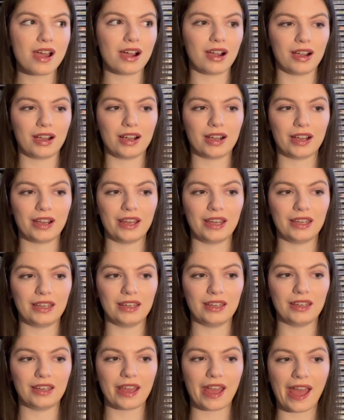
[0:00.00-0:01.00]

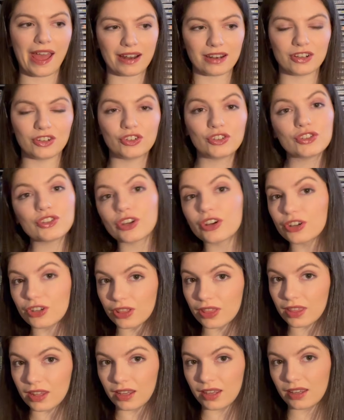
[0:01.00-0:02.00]
I added certain
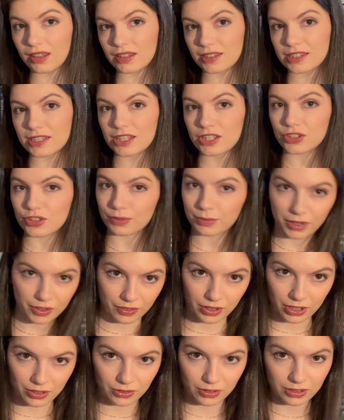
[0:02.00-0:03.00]
things to my
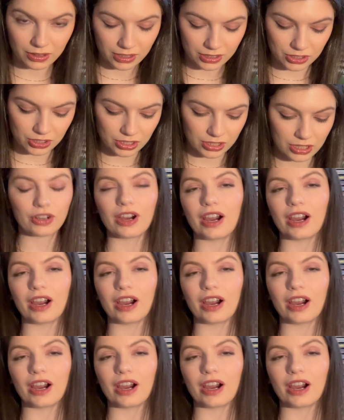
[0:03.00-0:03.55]
vinyl collection.